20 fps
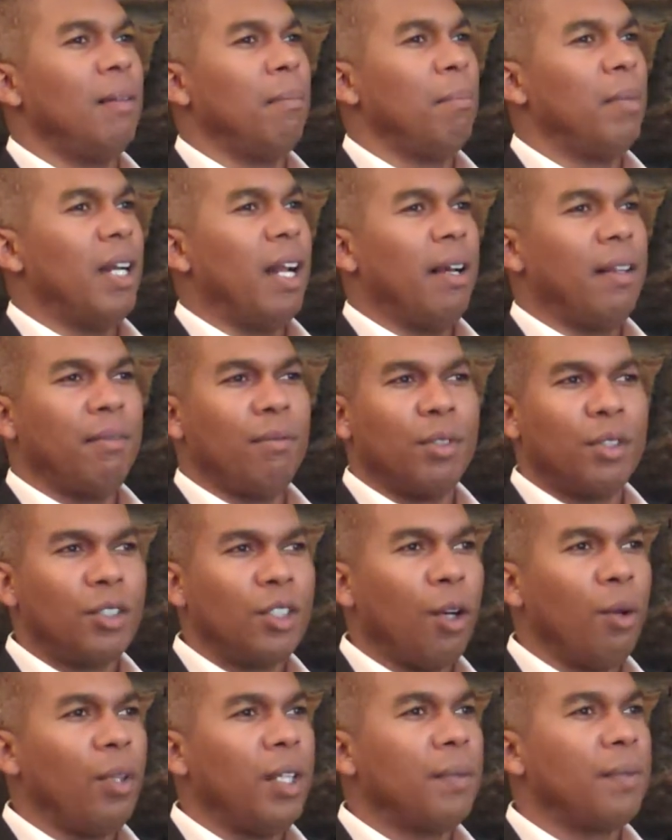But I was
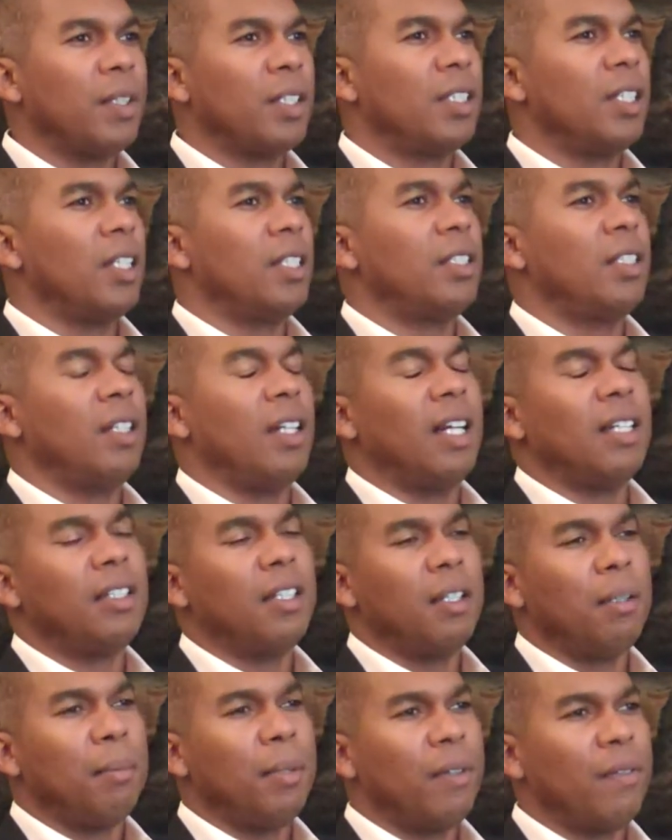totally resistant. I
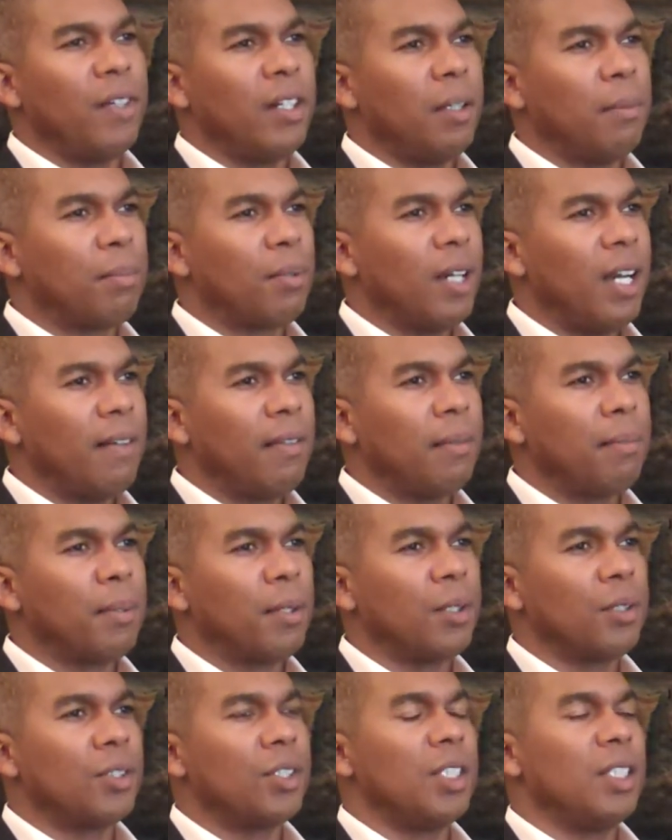tend to be a very private
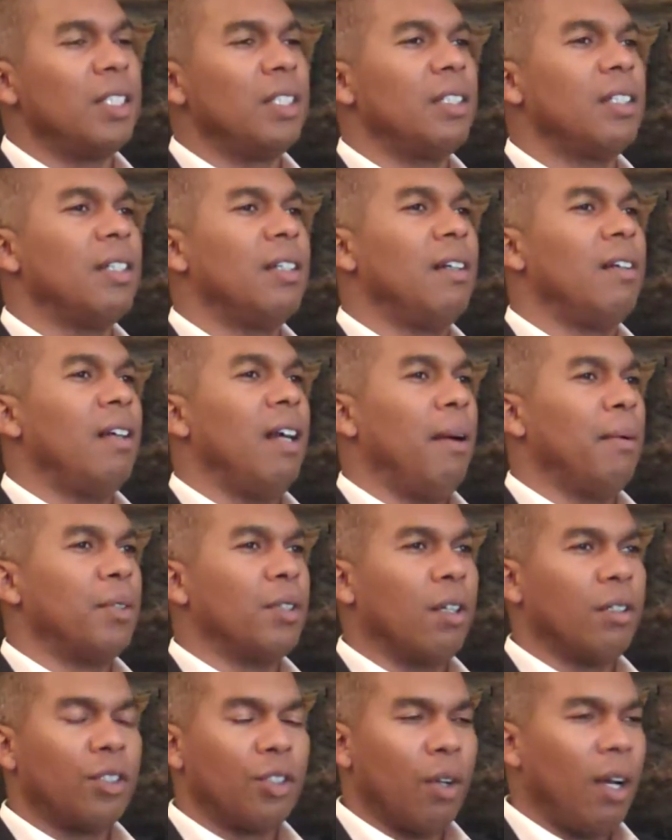person. I was
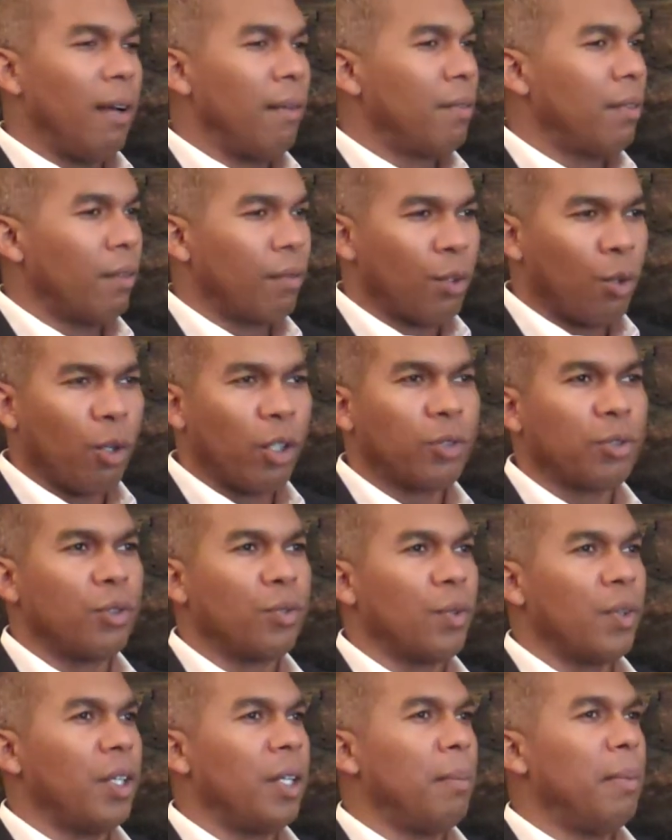also, I, of course, was
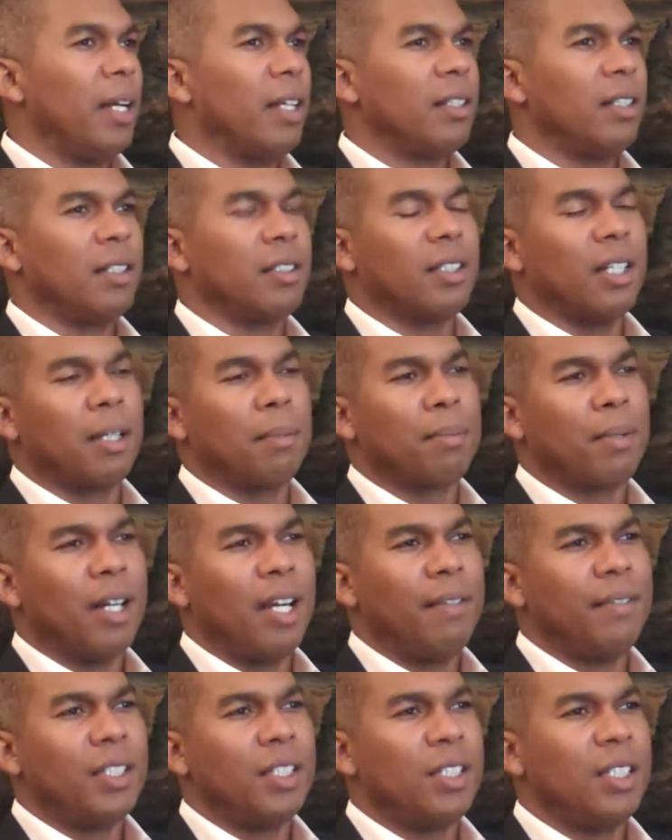worried about things like
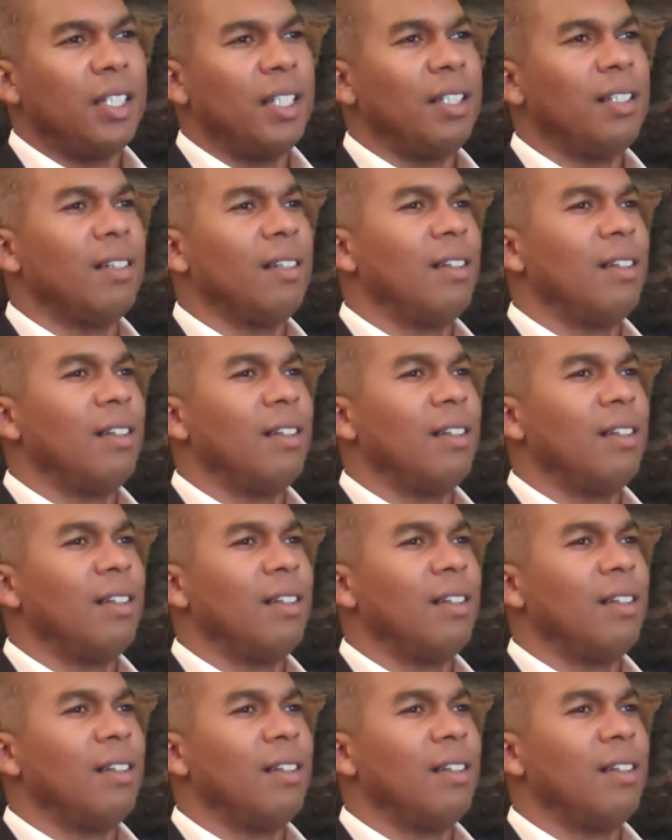privacy.